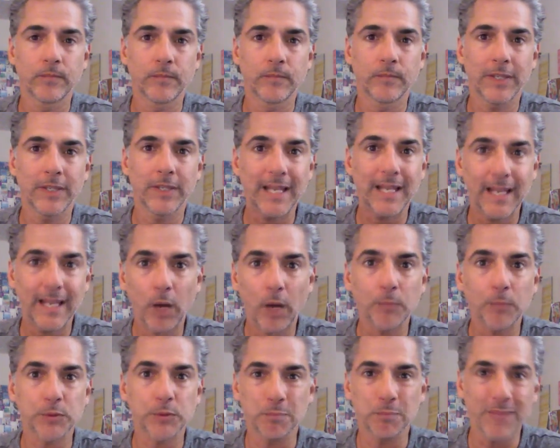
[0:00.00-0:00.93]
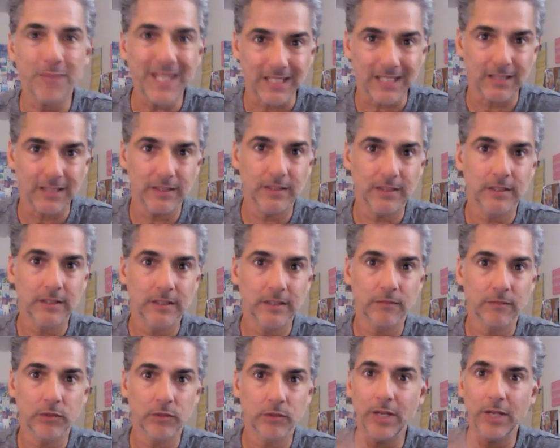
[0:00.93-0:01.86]
And that helps me.
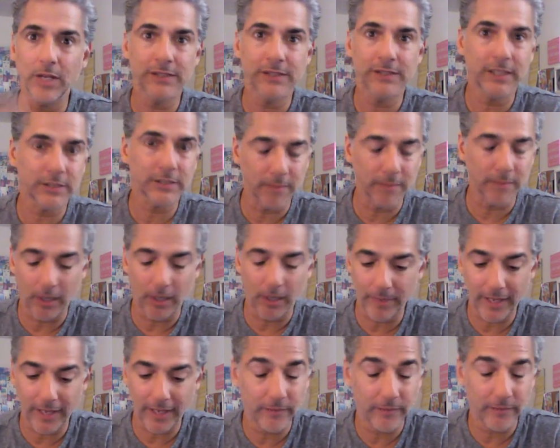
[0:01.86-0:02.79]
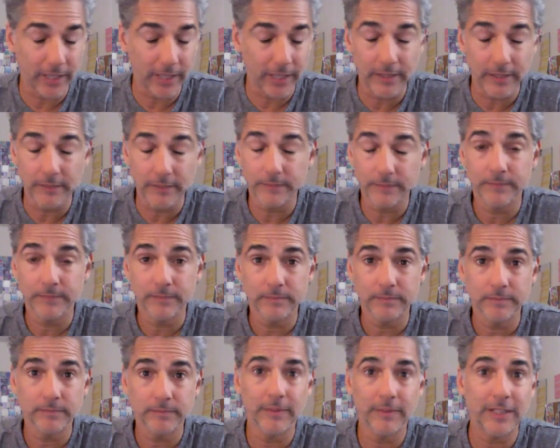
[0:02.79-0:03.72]
If you guys get some help out of it, and
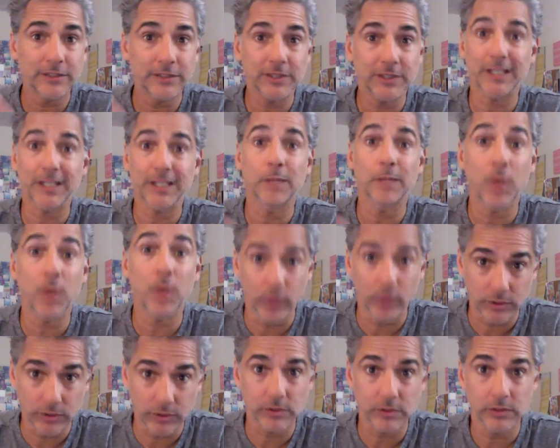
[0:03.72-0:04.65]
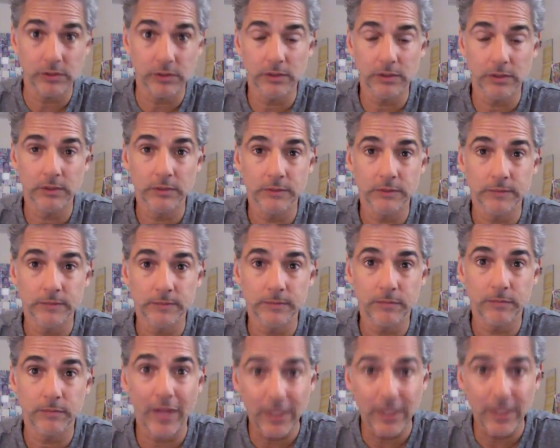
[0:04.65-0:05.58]
that's just like a bonus.
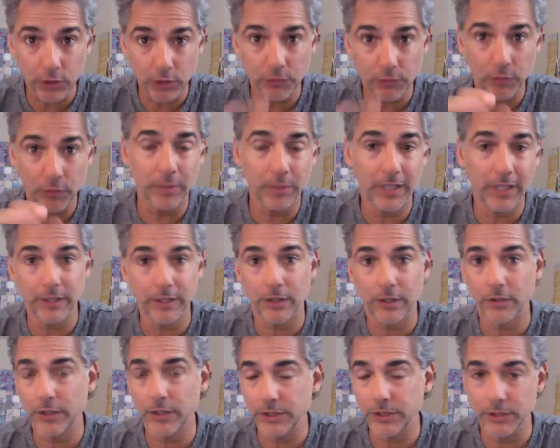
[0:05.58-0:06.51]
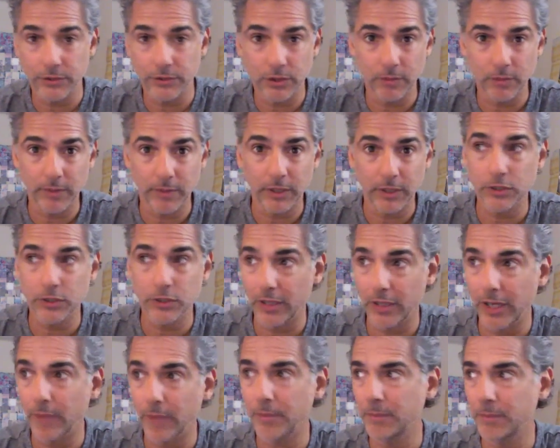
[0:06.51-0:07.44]
Thank you for being here listening to me because you're
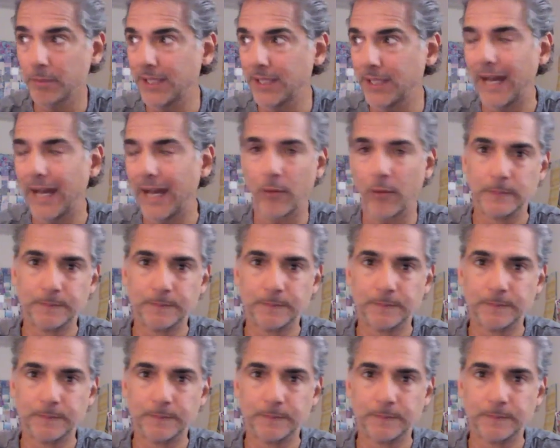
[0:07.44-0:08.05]
helping me out.